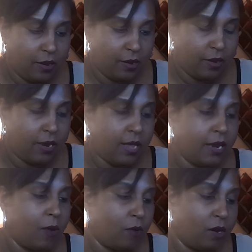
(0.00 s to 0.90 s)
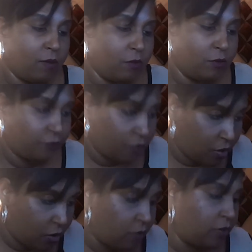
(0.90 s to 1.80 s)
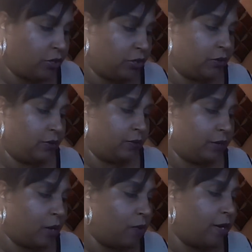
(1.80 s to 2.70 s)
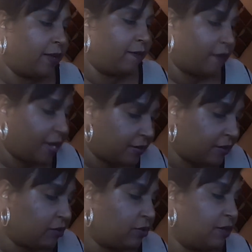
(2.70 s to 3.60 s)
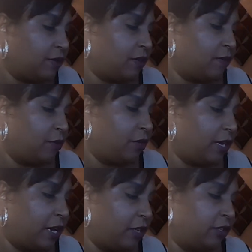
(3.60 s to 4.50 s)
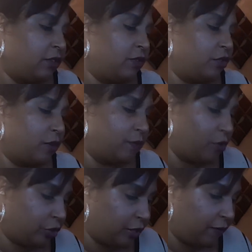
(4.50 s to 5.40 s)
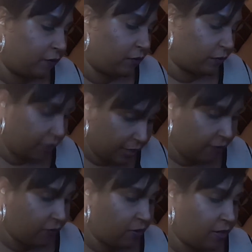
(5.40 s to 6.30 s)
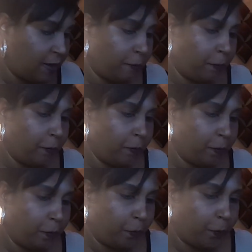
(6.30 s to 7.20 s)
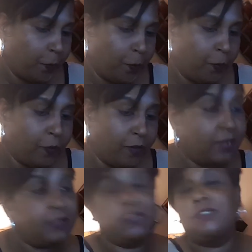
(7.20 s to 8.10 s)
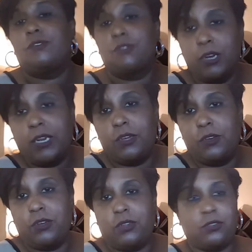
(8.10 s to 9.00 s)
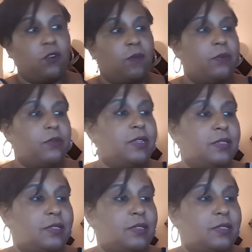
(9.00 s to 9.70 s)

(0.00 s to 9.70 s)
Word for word: and they want to move forward with you they want to invest into this communication because you're emotionally fulfilling for them this is really good scorpio this is a